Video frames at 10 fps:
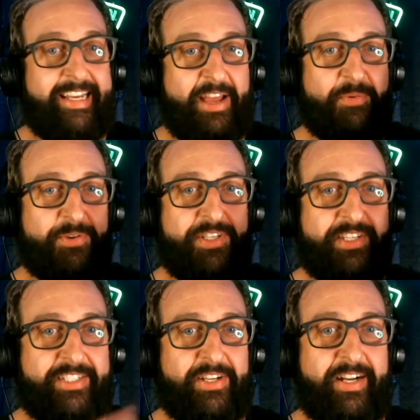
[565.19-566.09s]
which is
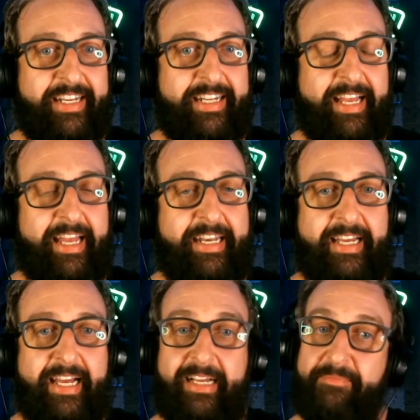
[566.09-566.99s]
exciting. And
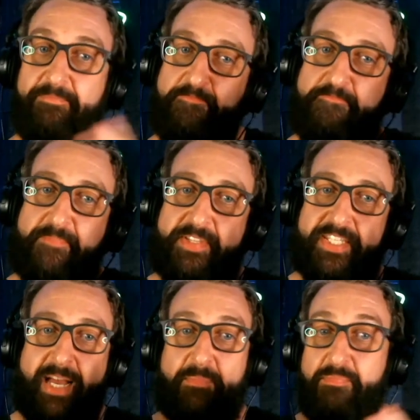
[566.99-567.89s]
uh,
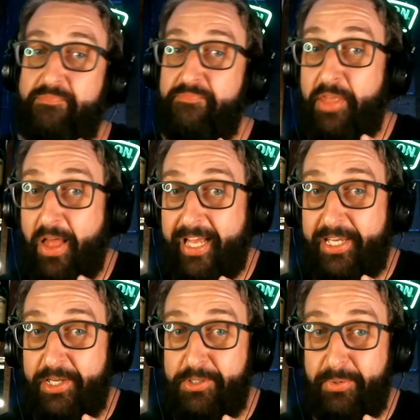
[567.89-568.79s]
some like
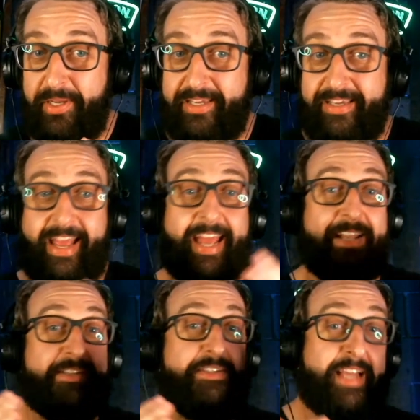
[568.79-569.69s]
you doing it
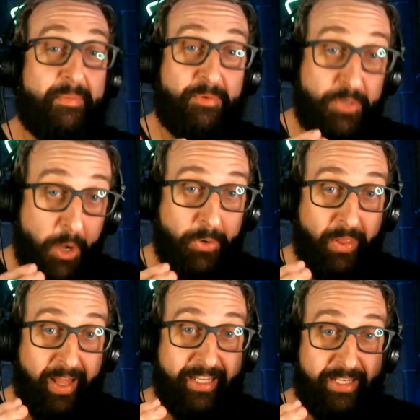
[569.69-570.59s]
and some don't
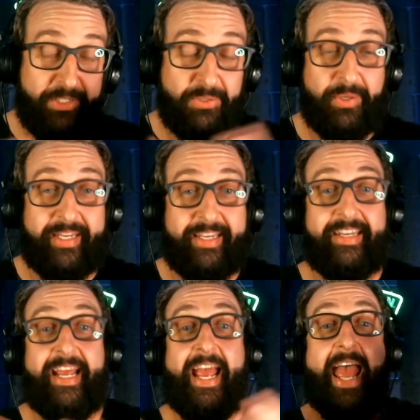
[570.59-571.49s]
like you doing it.
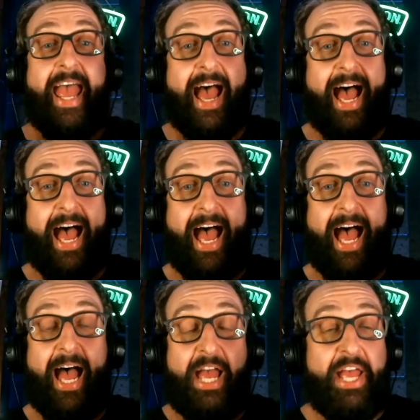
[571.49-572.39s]

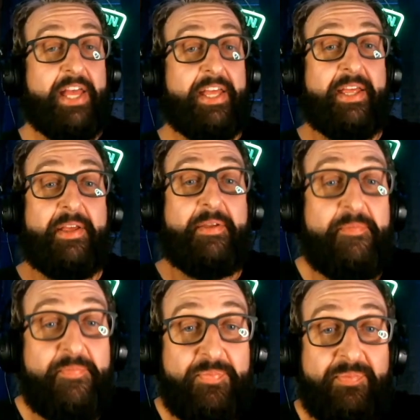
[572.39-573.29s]
Uh,
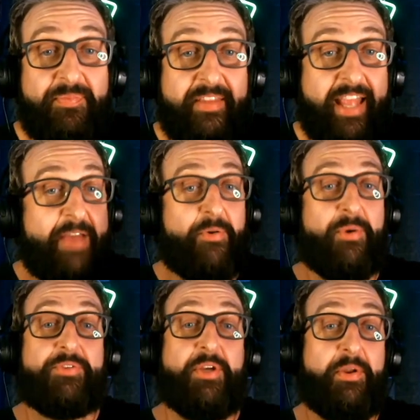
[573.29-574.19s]

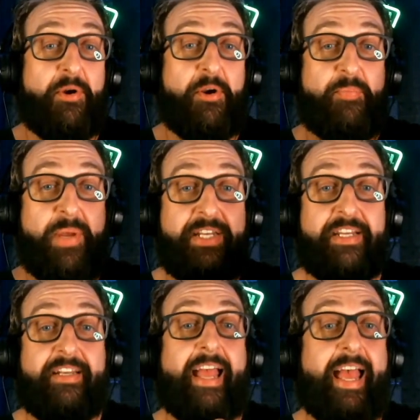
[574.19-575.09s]
everyone's got their own
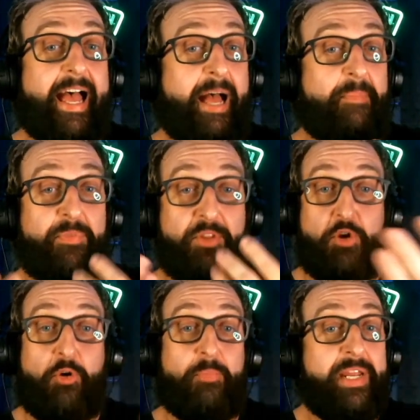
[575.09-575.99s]
opinion. Um,
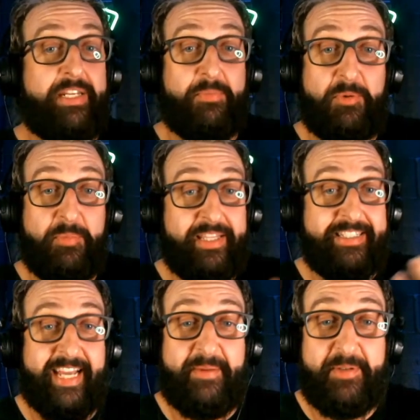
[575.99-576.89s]
your opinion would be the
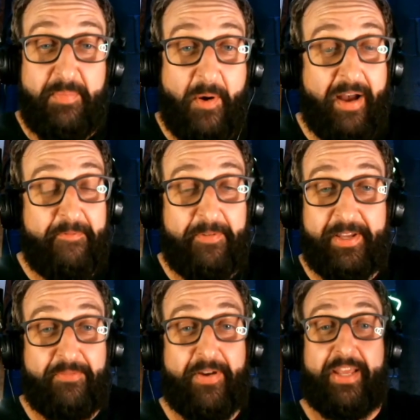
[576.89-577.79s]
same as mine for this
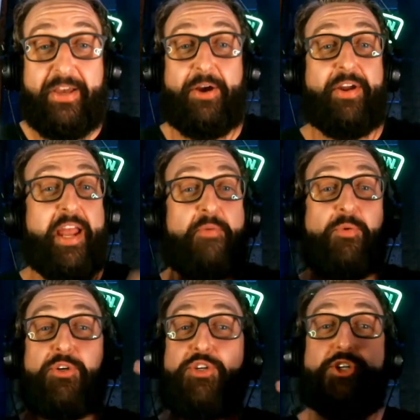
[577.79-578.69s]
video. It
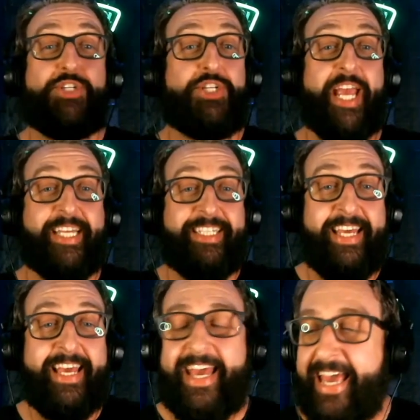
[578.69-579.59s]
was shit.
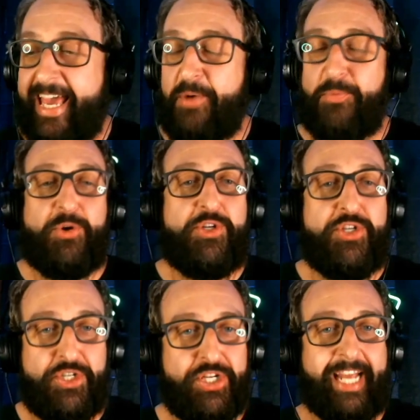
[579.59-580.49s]
It was
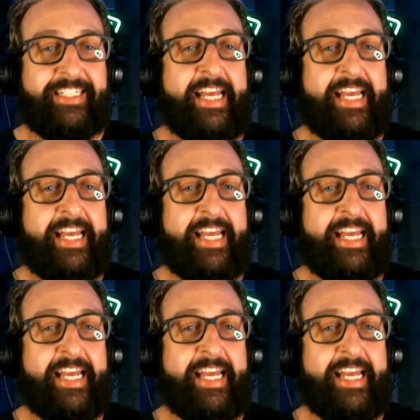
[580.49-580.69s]
shit.